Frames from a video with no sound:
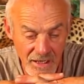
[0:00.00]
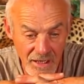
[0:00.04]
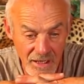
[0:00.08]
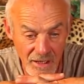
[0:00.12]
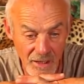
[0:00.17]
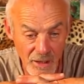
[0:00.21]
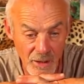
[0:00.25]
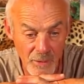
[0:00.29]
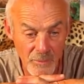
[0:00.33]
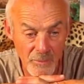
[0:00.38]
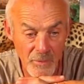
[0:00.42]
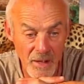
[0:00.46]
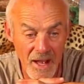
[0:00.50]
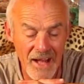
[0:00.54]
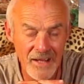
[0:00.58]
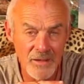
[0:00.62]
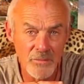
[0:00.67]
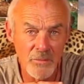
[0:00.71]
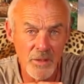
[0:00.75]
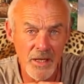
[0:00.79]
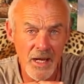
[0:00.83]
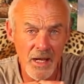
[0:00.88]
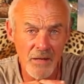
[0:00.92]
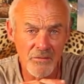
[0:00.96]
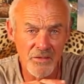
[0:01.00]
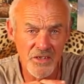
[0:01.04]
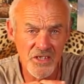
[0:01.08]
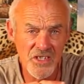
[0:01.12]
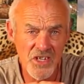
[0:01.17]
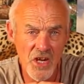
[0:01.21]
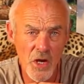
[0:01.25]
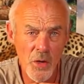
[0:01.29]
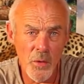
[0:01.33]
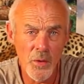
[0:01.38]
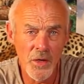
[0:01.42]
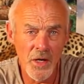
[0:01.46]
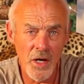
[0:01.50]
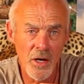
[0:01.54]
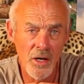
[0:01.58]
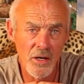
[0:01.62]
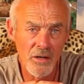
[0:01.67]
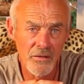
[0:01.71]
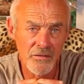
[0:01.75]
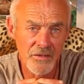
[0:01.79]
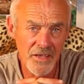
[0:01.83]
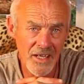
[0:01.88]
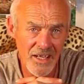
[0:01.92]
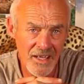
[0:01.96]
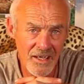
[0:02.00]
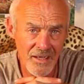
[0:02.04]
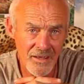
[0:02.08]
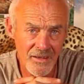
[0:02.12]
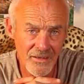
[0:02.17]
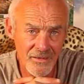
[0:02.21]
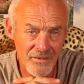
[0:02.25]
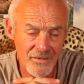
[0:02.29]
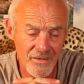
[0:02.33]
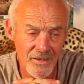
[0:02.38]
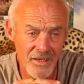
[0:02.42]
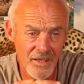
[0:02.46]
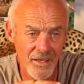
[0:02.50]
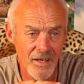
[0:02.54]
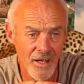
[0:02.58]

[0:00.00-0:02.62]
Hadn't been out for 2.5 years,